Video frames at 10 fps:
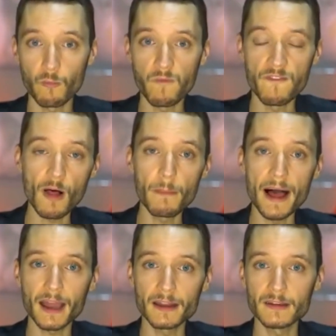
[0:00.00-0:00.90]
fell
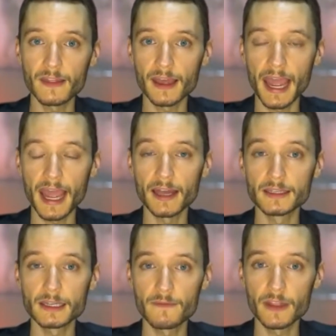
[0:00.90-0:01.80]
back into the
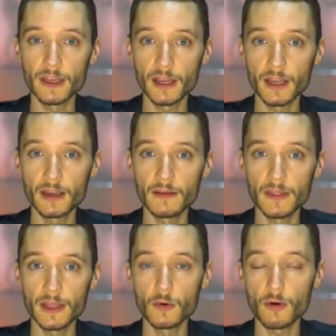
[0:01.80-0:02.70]
hands of the
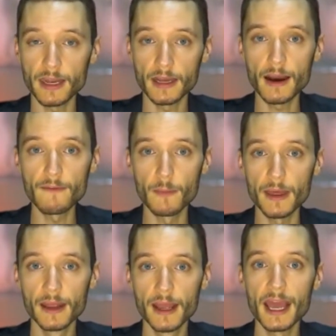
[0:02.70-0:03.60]
Ukrainian
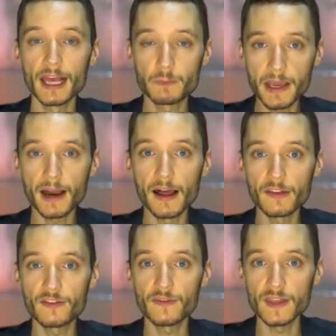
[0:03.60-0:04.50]
government is
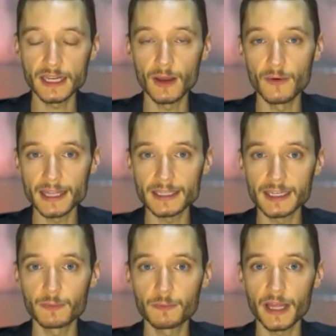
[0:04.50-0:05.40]
because these
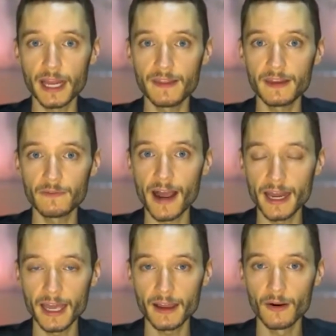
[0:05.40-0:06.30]
neo-Nazis played the
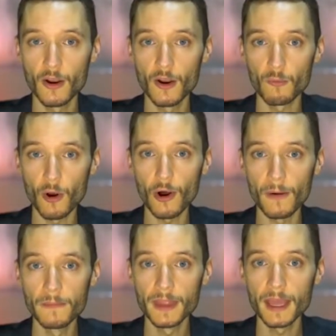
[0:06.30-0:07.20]
defining
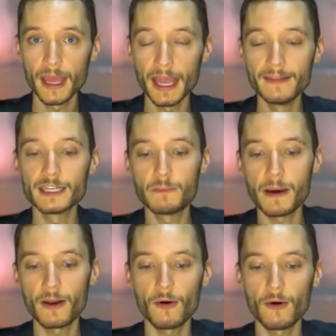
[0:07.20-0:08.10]
role in this
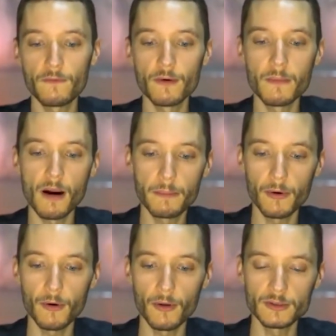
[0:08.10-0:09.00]
battle for
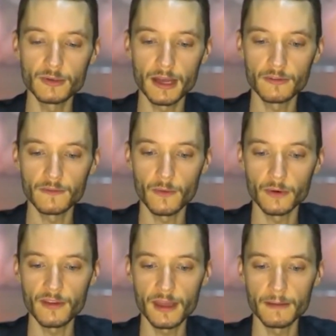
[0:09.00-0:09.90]
Mariupol in
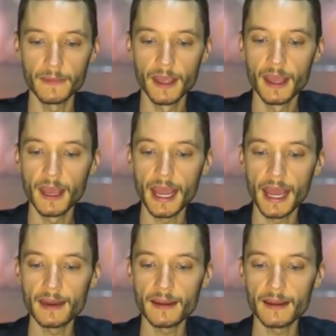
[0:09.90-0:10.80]
2014.
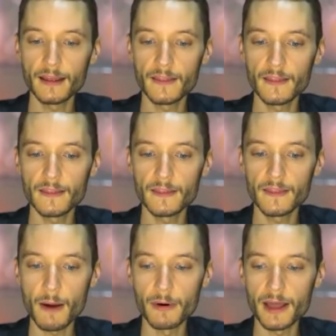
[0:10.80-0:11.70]
And
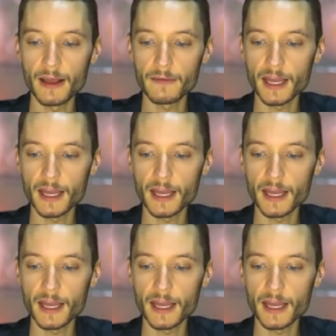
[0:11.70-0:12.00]
I want to